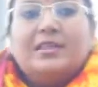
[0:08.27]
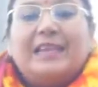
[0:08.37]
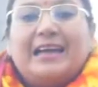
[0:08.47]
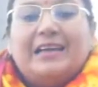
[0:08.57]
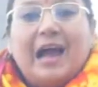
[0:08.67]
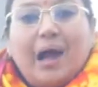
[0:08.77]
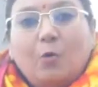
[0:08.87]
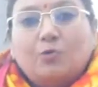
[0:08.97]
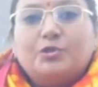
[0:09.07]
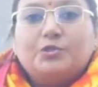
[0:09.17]
that
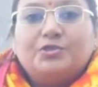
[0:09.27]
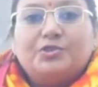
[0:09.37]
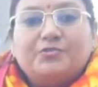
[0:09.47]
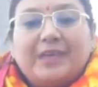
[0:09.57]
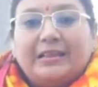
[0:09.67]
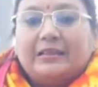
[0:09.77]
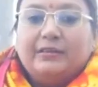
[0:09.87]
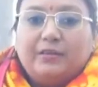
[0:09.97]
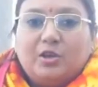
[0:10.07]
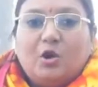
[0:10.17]
how to
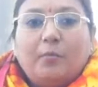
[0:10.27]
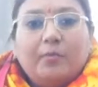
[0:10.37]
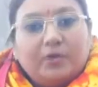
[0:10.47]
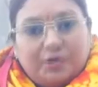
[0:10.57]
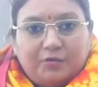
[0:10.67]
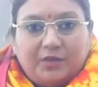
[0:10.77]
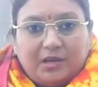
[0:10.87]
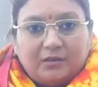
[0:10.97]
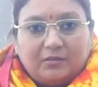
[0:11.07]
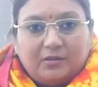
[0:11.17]
strengthen your Mercury,
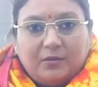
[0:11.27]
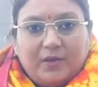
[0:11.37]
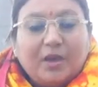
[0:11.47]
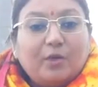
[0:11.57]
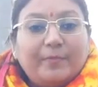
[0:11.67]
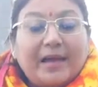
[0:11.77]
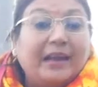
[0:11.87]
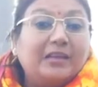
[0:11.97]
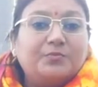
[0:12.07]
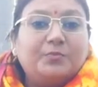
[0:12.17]
okay, your
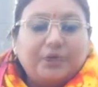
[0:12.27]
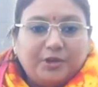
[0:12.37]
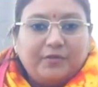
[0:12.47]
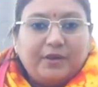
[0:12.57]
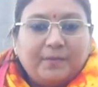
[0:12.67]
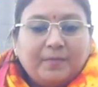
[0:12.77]
planet Mercury.